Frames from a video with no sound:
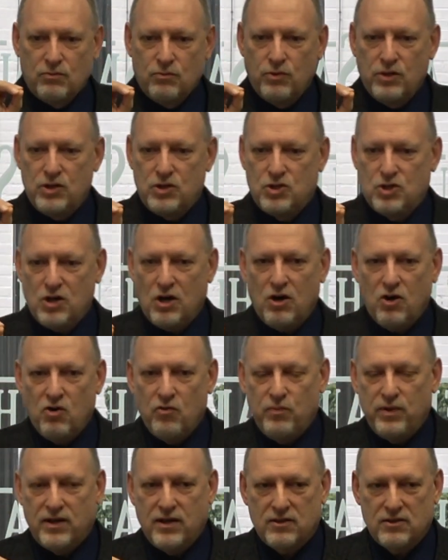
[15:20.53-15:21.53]
with
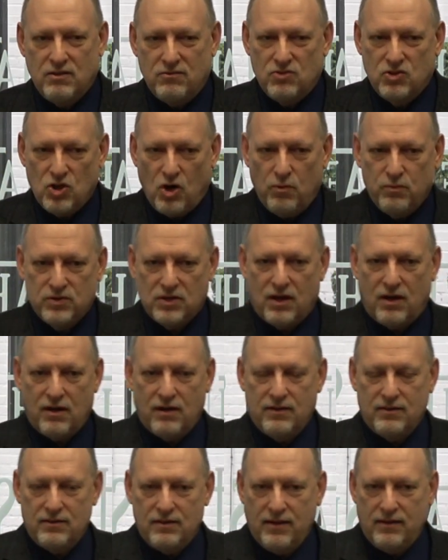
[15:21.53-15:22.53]
Job because of Job's heart.